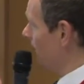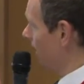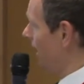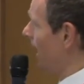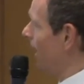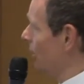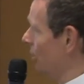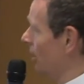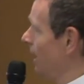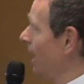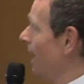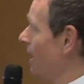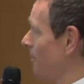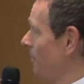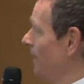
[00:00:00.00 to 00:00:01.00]
are actually
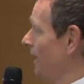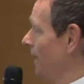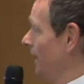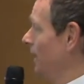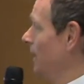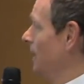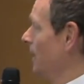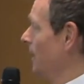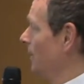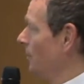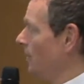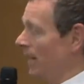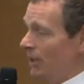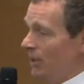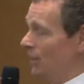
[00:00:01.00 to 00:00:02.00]
happening for
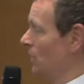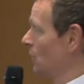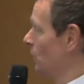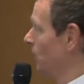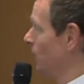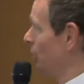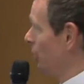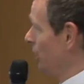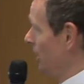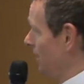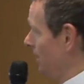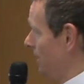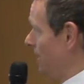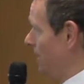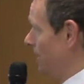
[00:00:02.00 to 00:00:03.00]
patients with
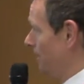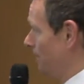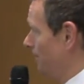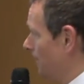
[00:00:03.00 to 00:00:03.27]
GIST.